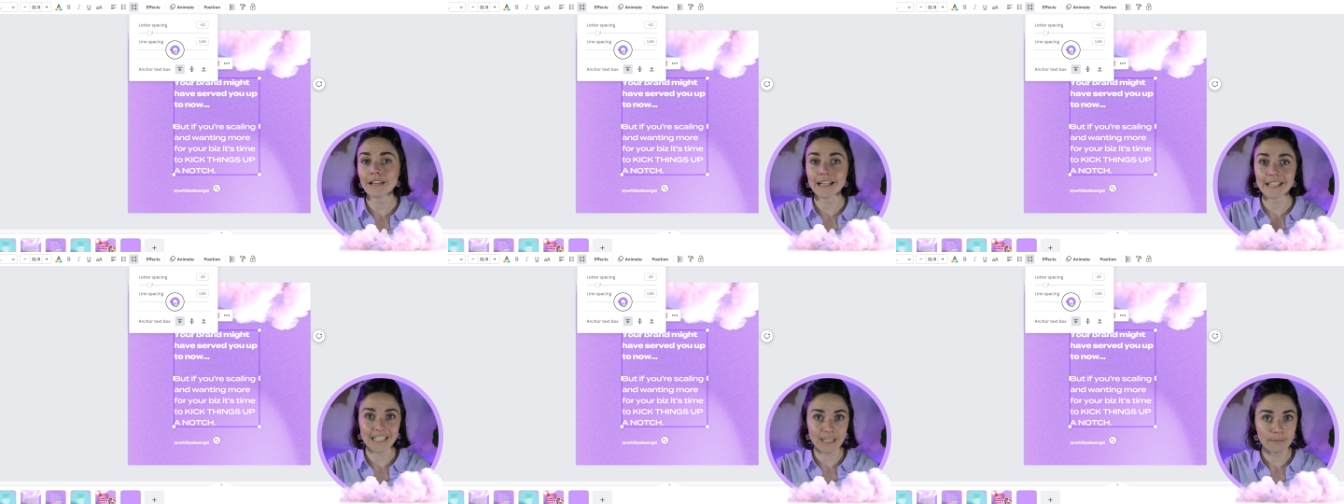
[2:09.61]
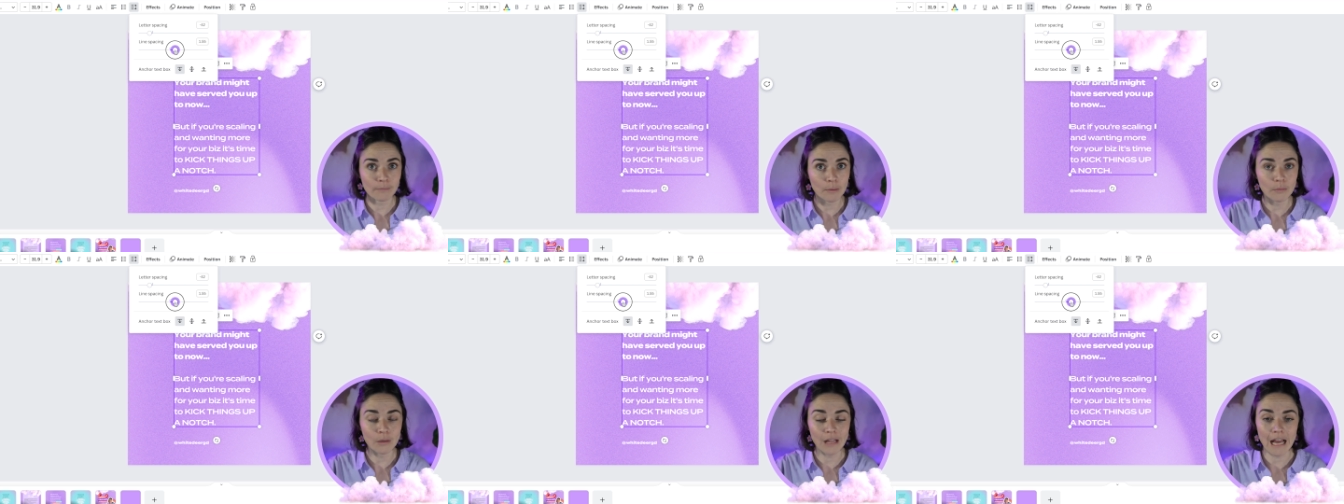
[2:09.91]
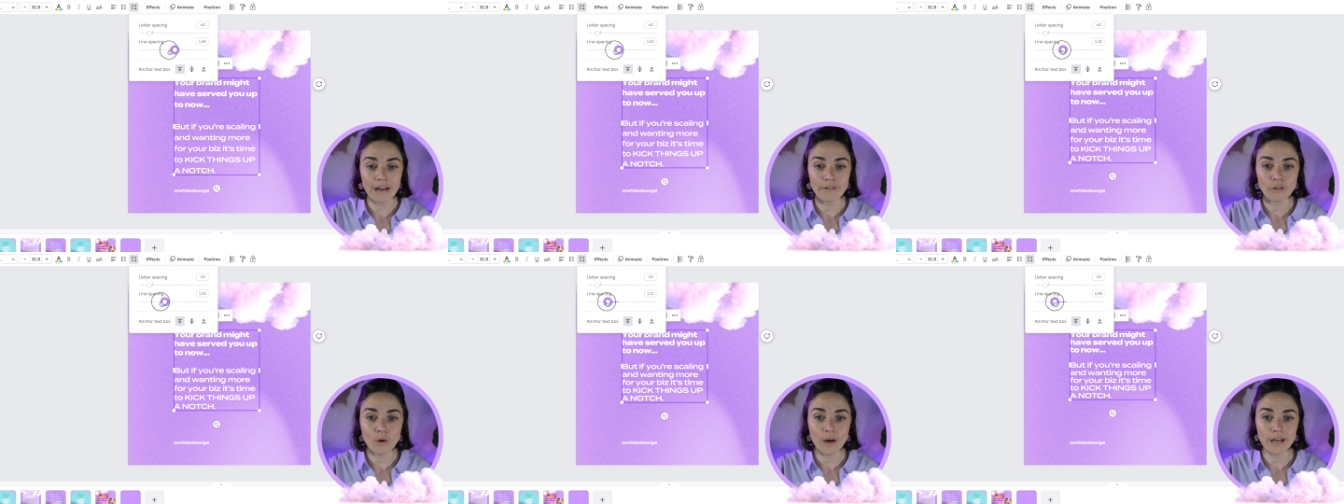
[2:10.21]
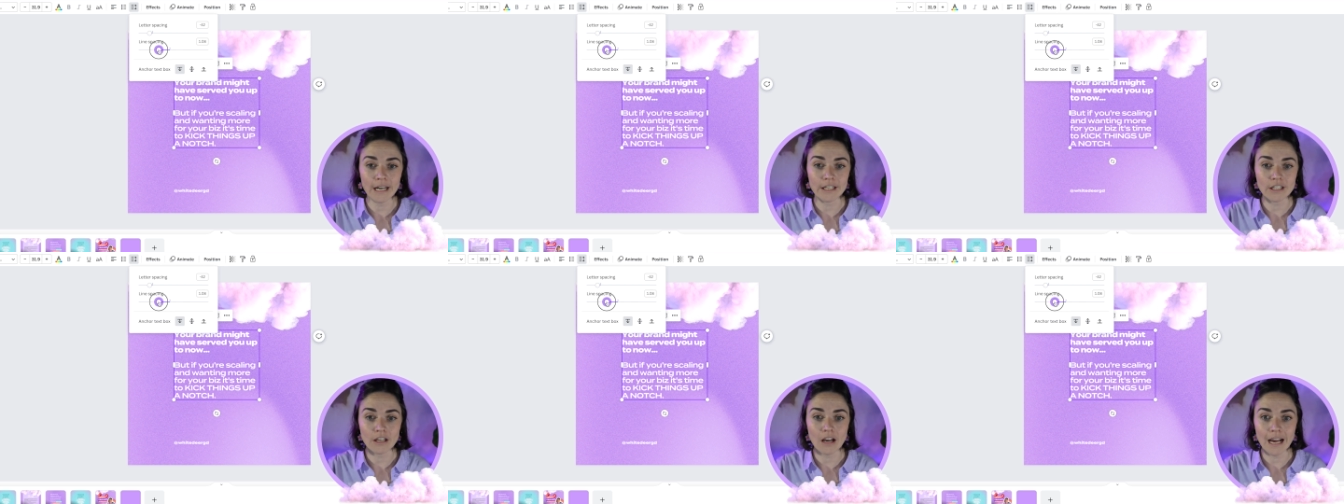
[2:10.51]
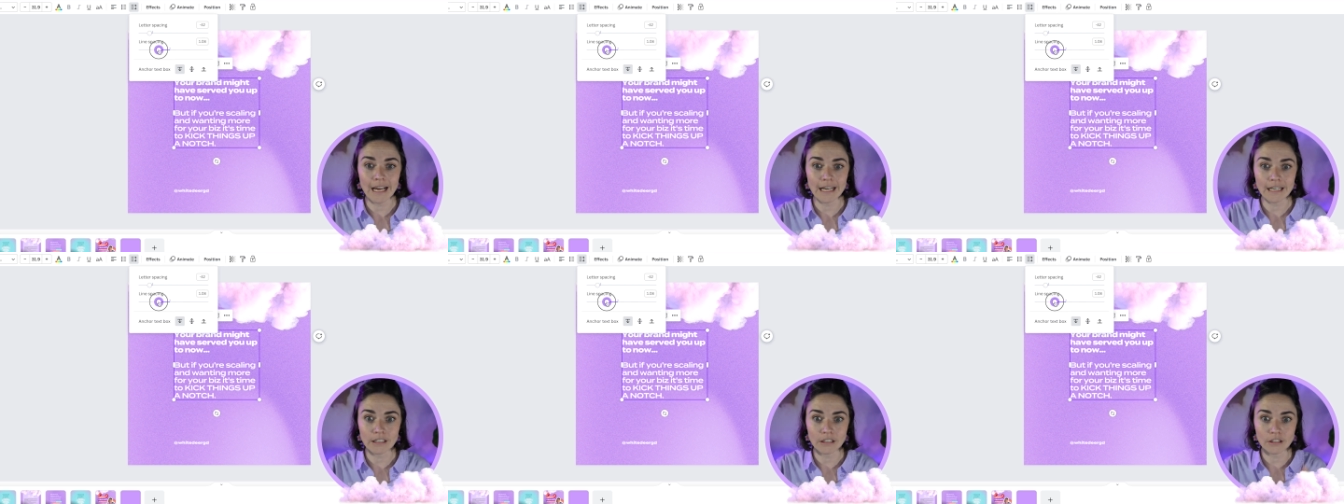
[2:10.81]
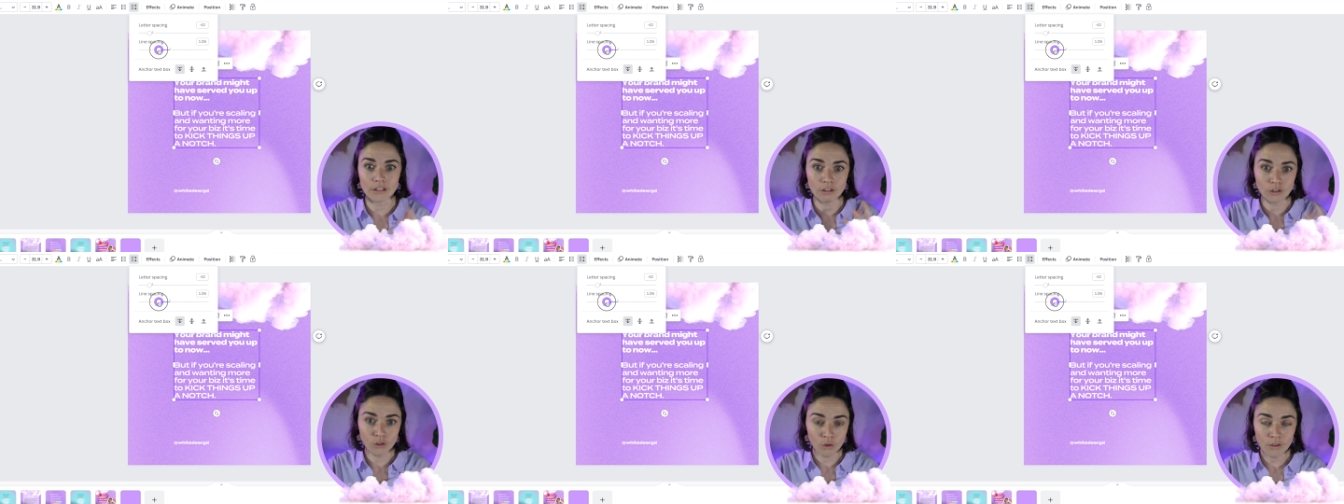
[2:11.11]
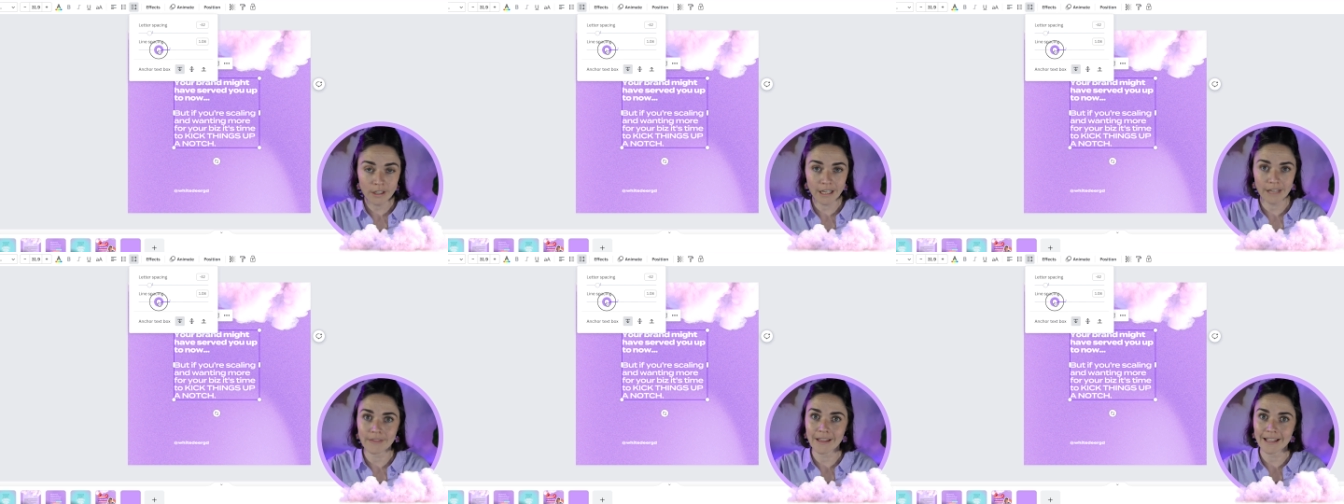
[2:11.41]
Like some people have quite a tight
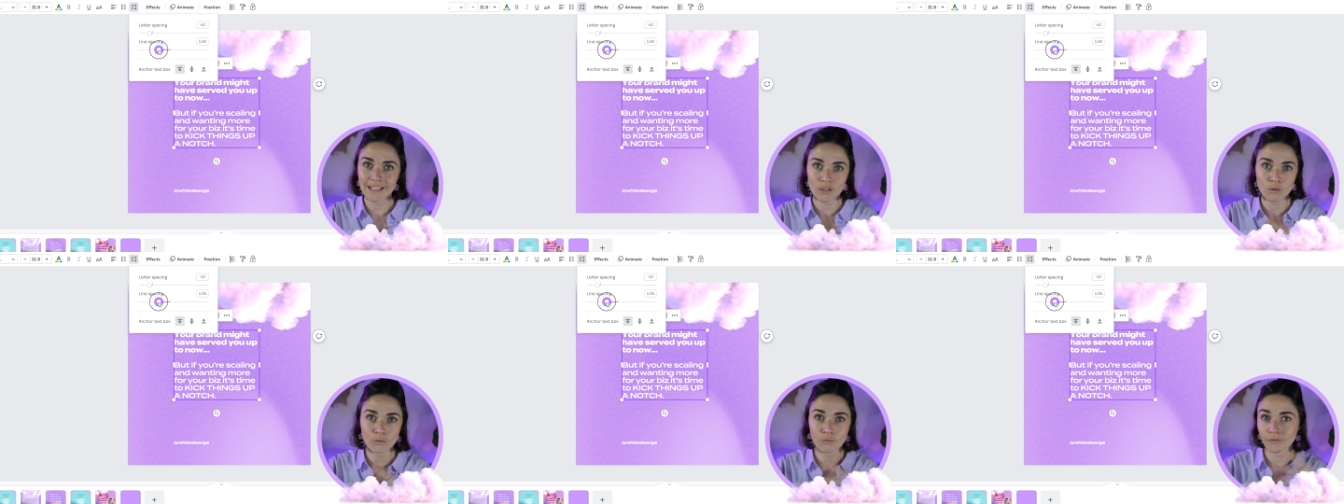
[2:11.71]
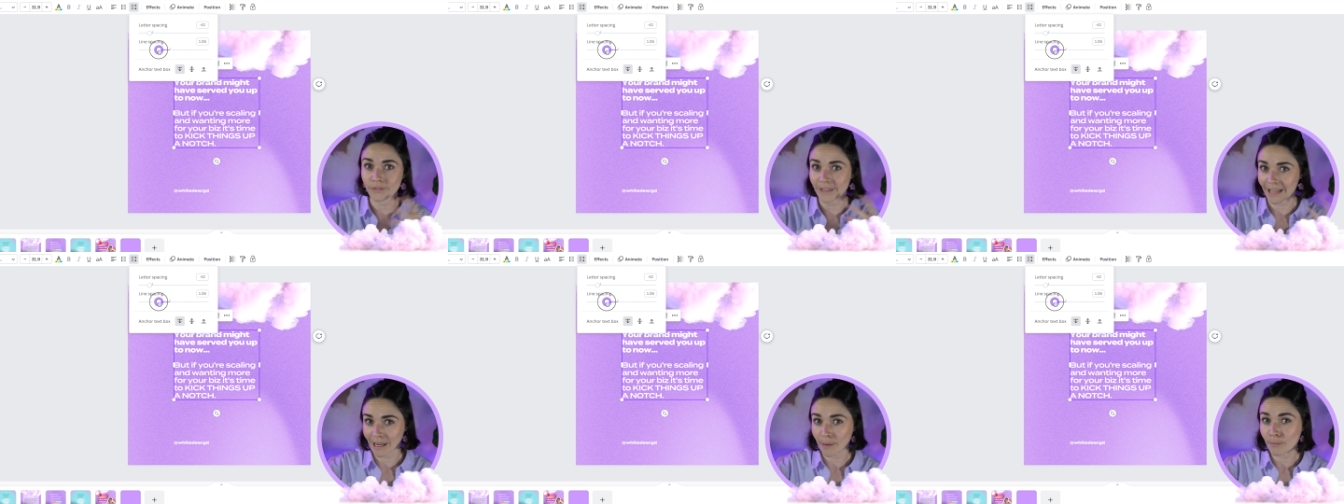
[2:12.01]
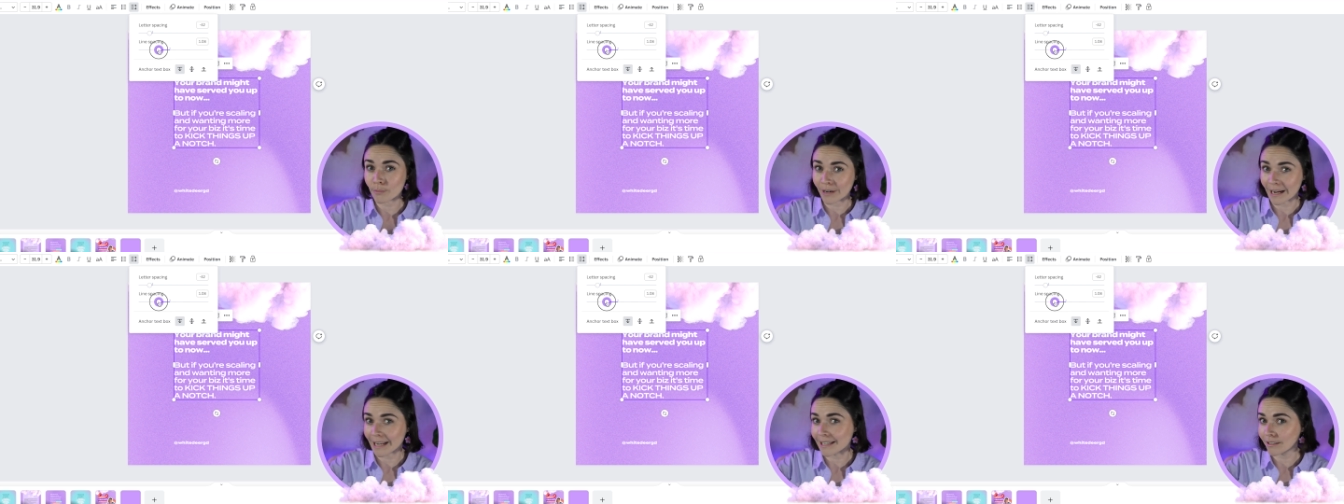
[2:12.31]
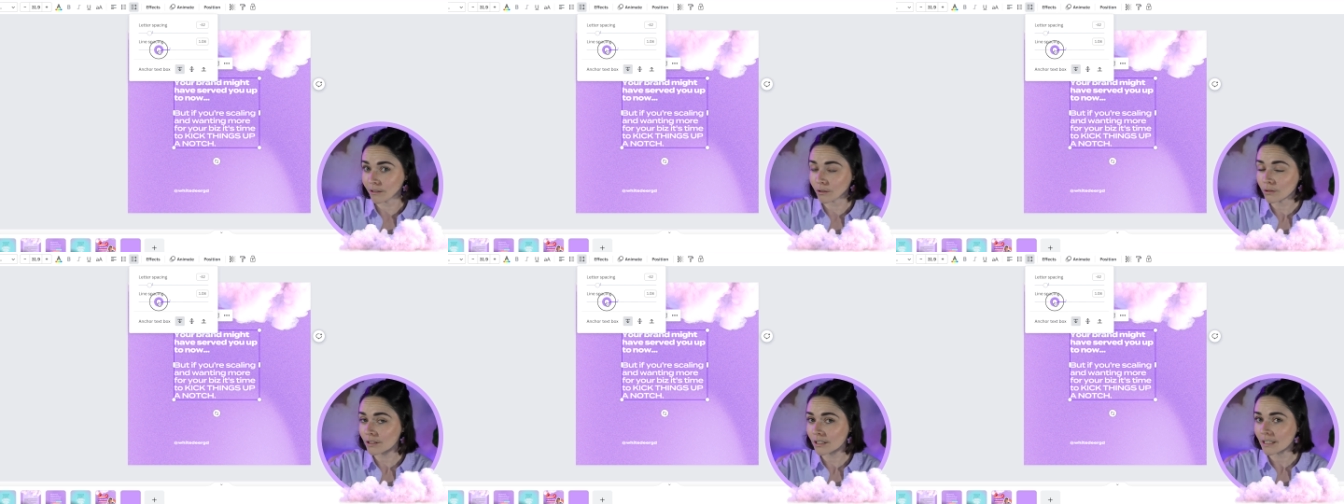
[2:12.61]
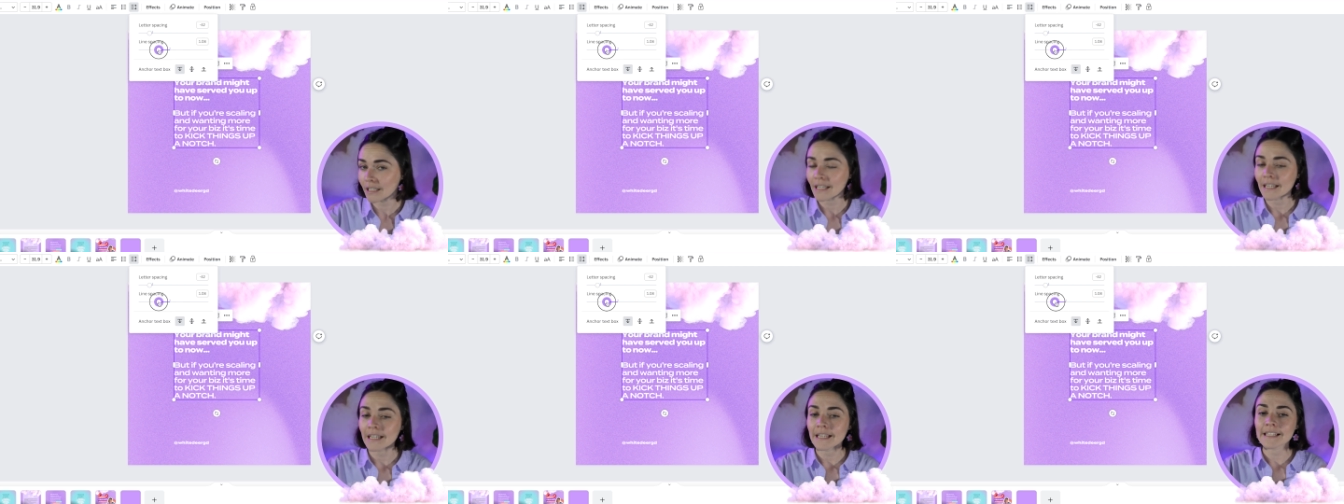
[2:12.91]
look and that's their brand look.